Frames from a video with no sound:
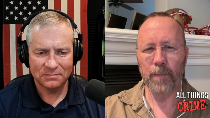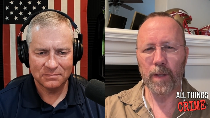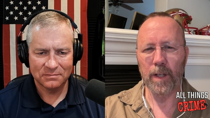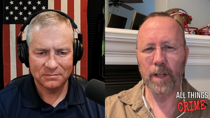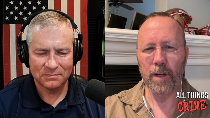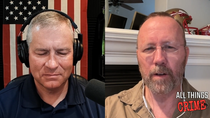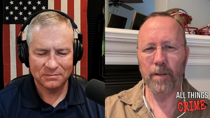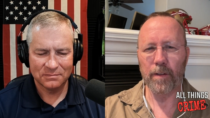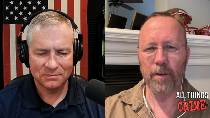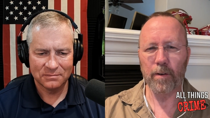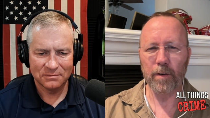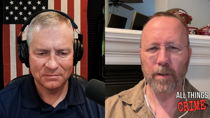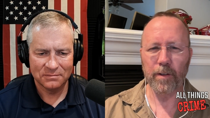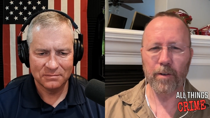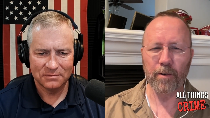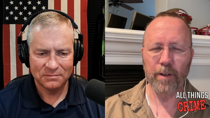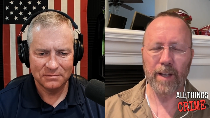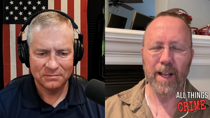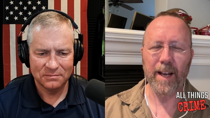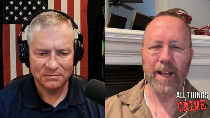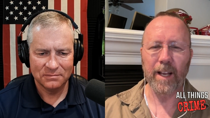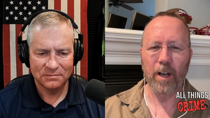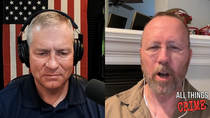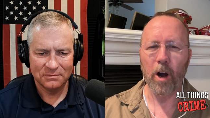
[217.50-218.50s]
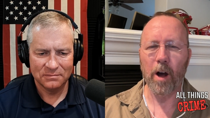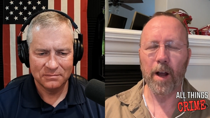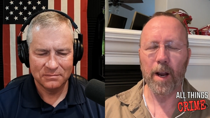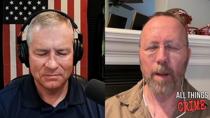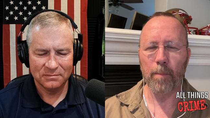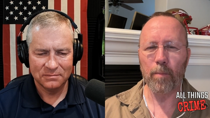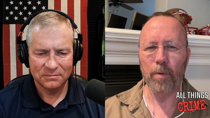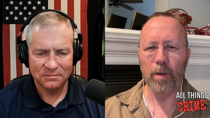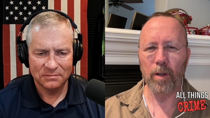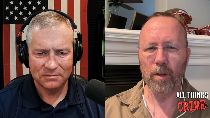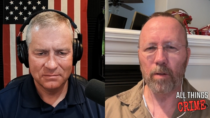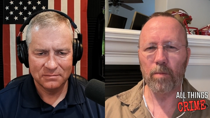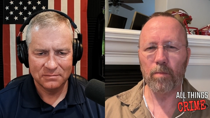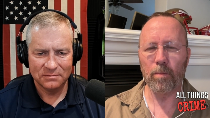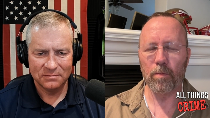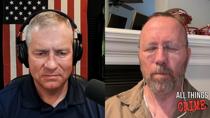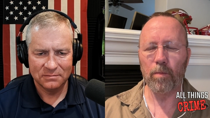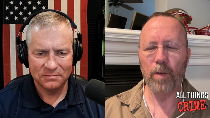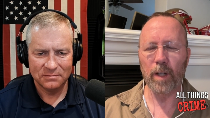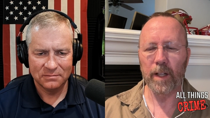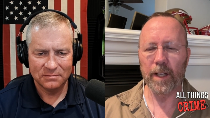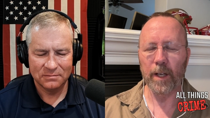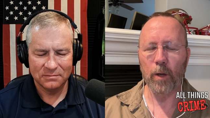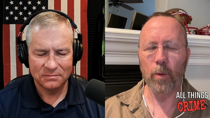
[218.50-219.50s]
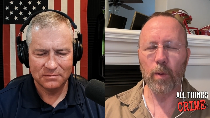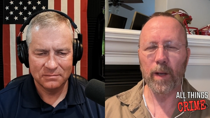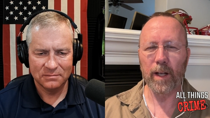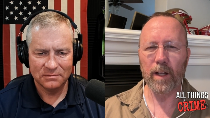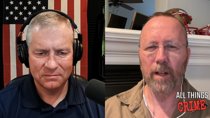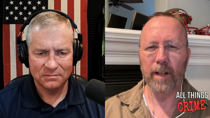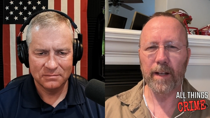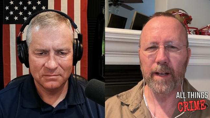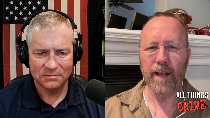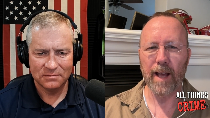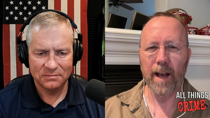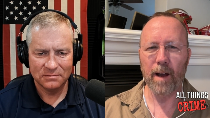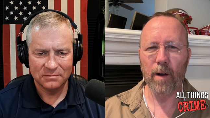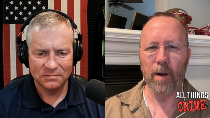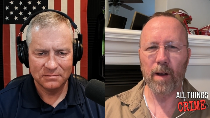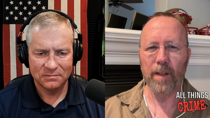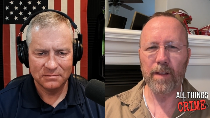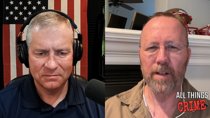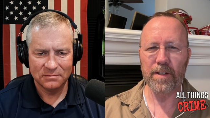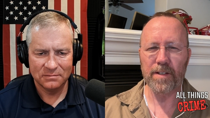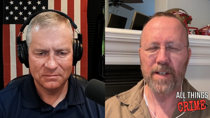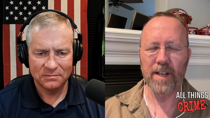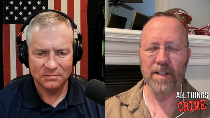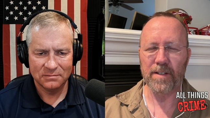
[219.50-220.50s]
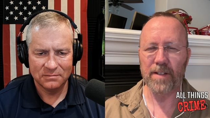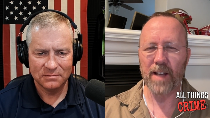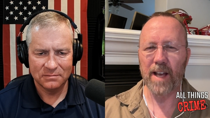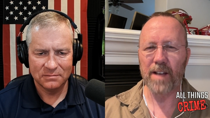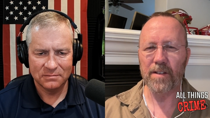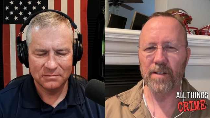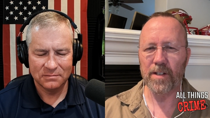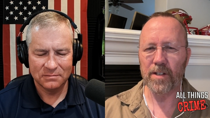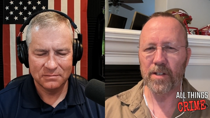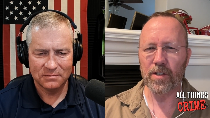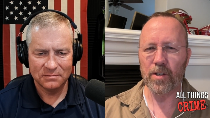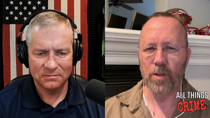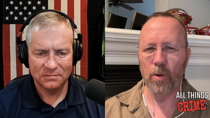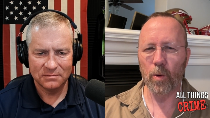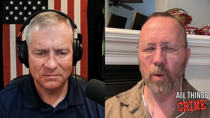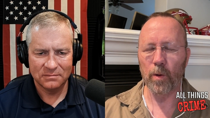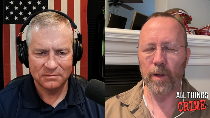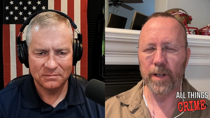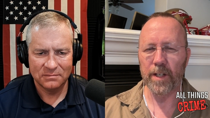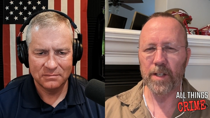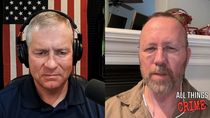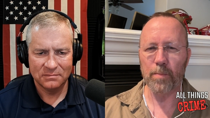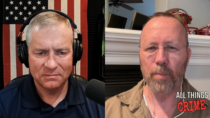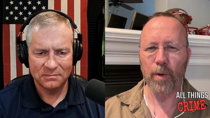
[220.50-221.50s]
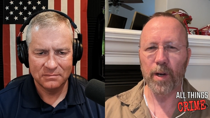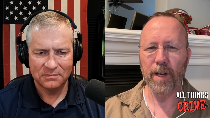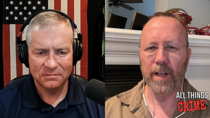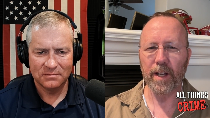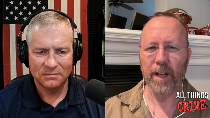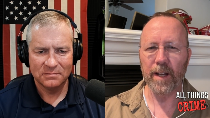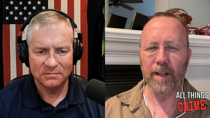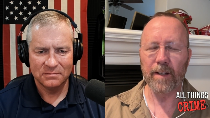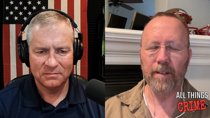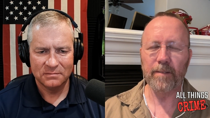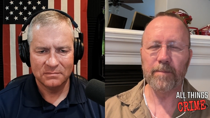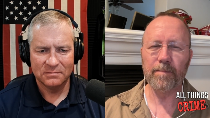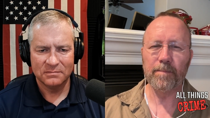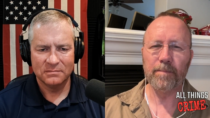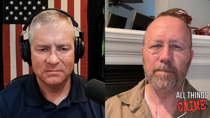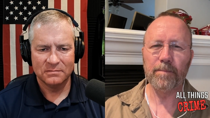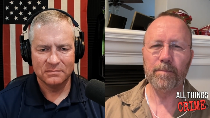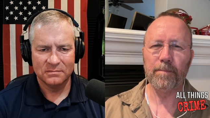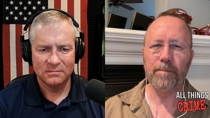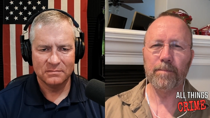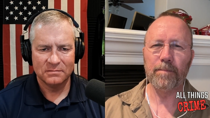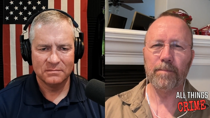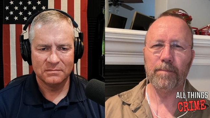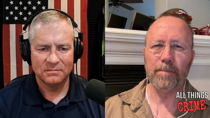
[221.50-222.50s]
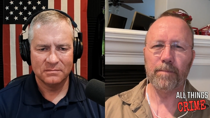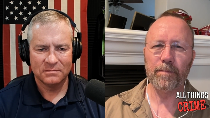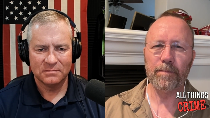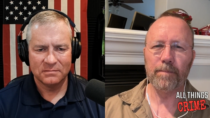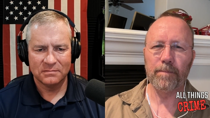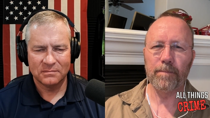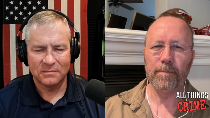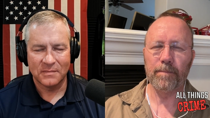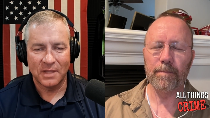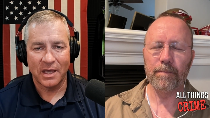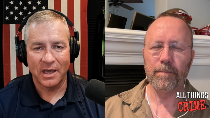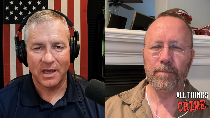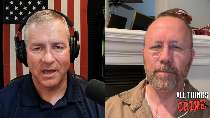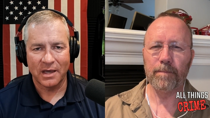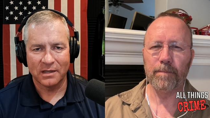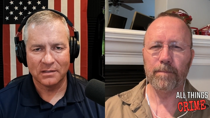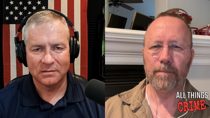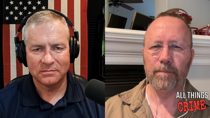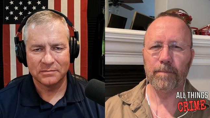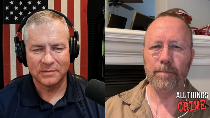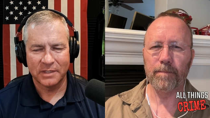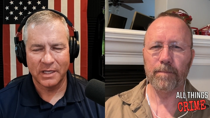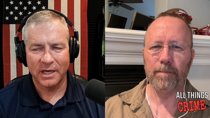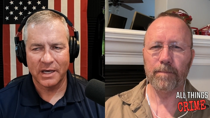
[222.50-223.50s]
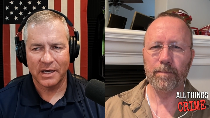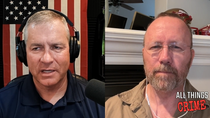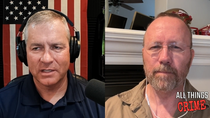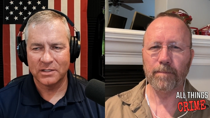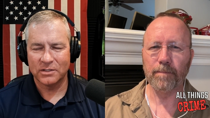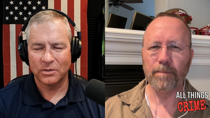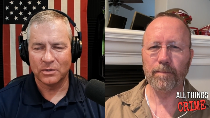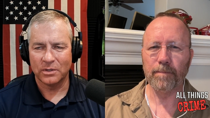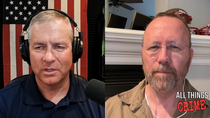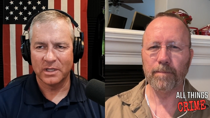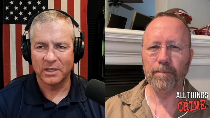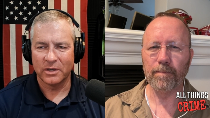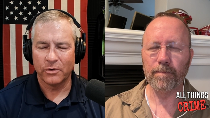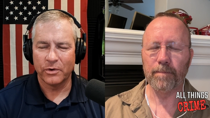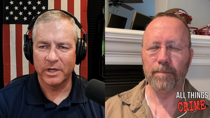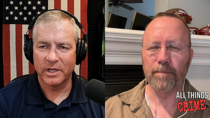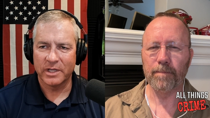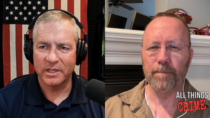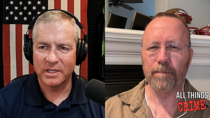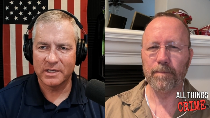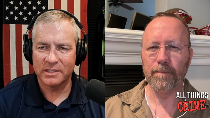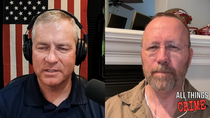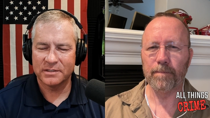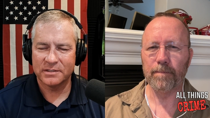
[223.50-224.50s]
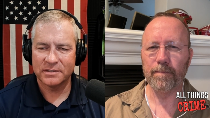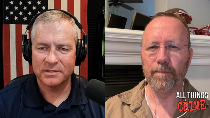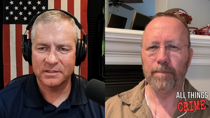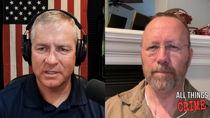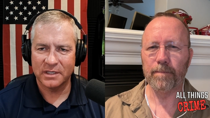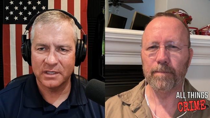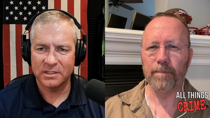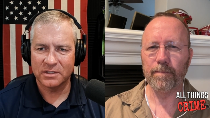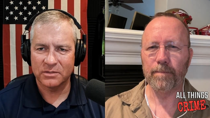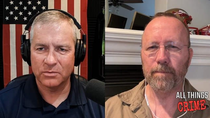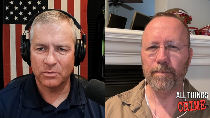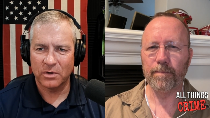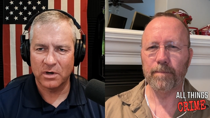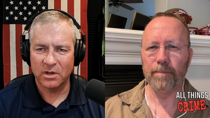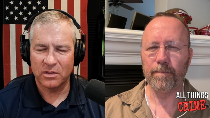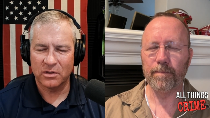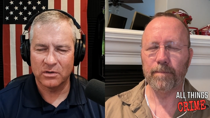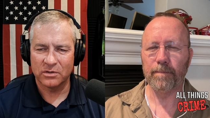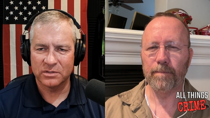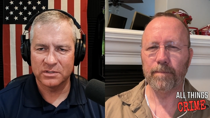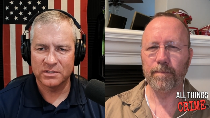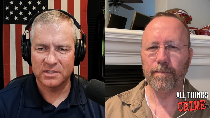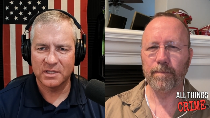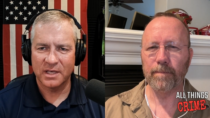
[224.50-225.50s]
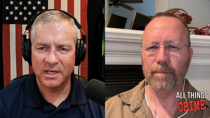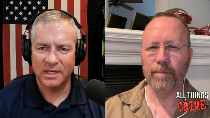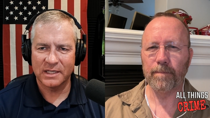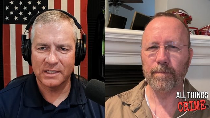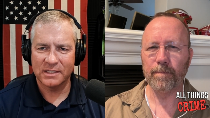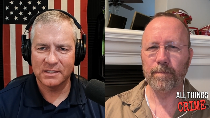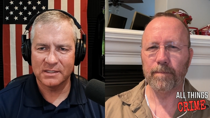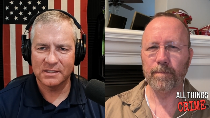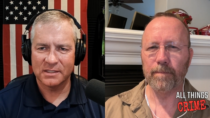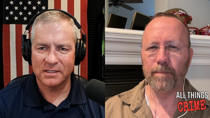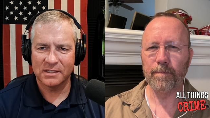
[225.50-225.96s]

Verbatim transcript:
Speaker 1: you know, they're getting caught up really quickly now on this as the story is breaking.
Speaker 2: Yeah, I totally agree. It's one of those that,